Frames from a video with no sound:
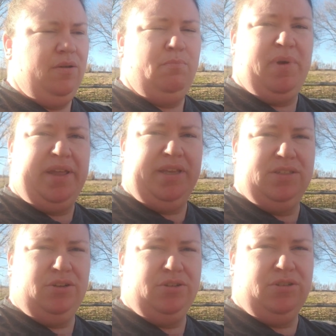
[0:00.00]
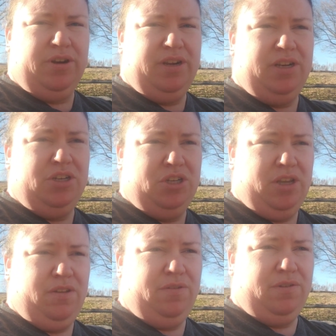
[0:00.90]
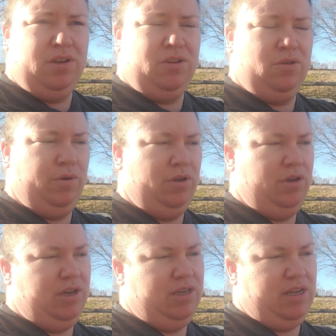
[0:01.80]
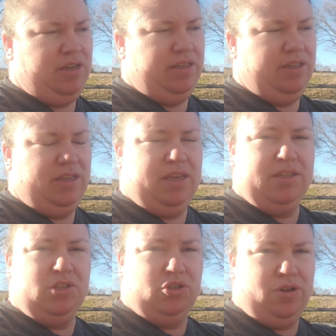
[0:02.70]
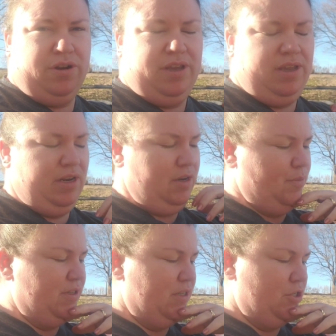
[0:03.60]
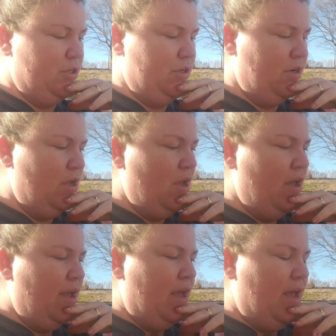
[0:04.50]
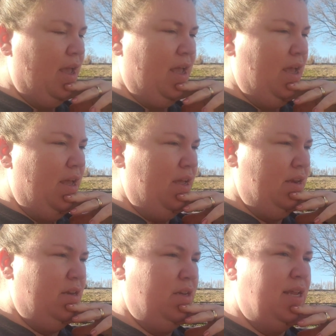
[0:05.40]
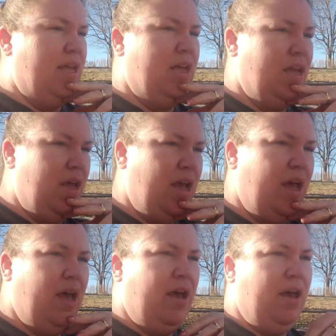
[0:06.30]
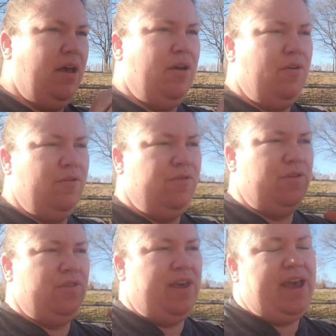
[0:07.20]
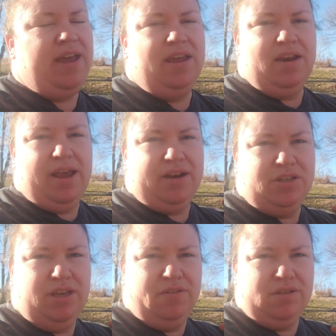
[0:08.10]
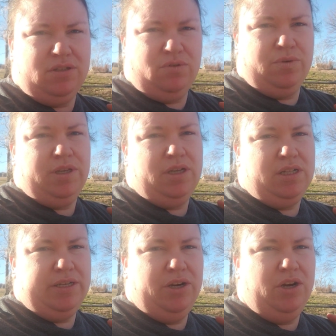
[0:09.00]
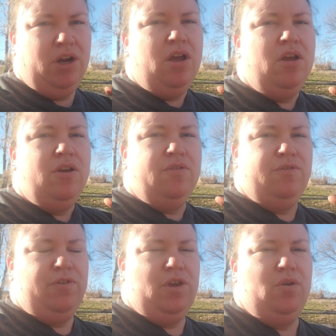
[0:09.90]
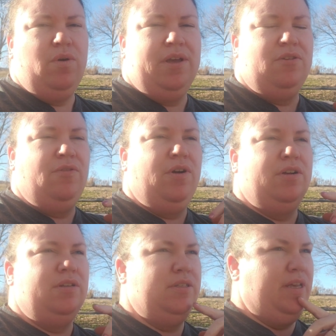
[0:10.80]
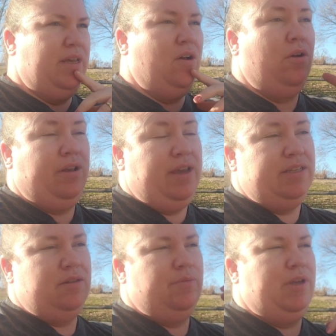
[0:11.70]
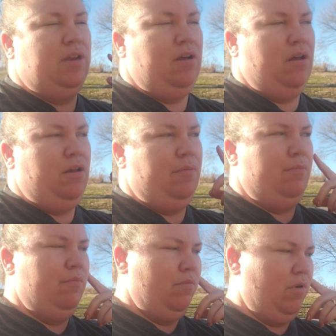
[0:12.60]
bellies are starting to shift to where you can tell that the kids are starting to get into position, and for that, it actually gives us a really clear view as far as like our guesstimate on